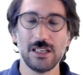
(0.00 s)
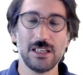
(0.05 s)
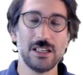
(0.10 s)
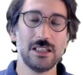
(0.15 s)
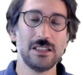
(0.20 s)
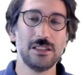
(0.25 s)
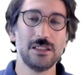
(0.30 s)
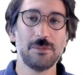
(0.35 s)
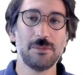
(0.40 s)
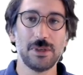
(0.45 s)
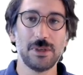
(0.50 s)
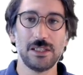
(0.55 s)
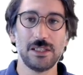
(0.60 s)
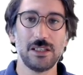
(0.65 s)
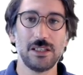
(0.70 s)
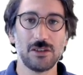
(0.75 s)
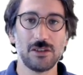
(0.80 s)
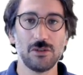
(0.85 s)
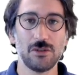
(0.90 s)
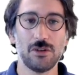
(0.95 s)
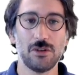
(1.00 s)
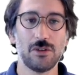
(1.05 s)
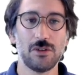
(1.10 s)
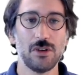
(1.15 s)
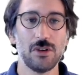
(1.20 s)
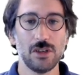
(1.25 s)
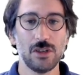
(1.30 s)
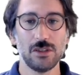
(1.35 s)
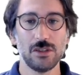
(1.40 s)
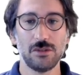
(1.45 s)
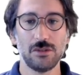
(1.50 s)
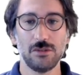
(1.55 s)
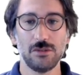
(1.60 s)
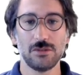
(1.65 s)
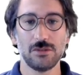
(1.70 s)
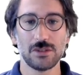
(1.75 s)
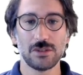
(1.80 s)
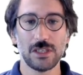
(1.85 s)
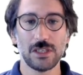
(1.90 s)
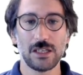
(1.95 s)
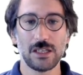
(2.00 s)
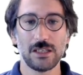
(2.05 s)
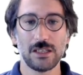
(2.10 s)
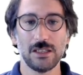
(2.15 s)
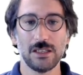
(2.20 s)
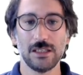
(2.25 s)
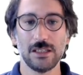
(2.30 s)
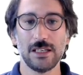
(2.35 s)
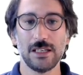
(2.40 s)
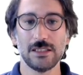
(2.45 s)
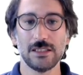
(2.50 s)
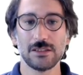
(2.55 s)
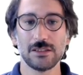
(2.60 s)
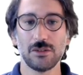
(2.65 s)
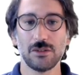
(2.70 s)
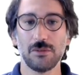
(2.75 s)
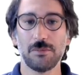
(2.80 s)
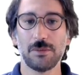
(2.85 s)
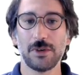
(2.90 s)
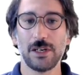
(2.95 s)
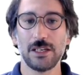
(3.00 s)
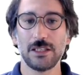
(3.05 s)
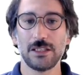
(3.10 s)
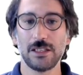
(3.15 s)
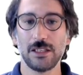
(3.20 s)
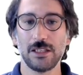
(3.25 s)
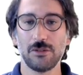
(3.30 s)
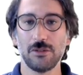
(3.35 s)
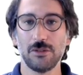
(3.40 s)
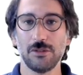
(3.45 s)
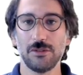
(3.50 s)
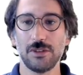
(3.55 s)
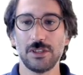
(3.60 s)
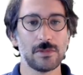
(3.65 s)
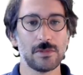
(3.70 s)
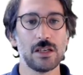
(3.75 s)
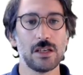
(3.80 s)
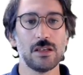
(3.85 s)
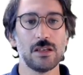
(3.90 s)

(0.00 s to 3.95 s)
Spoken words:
depending your duty cycle and operating condition.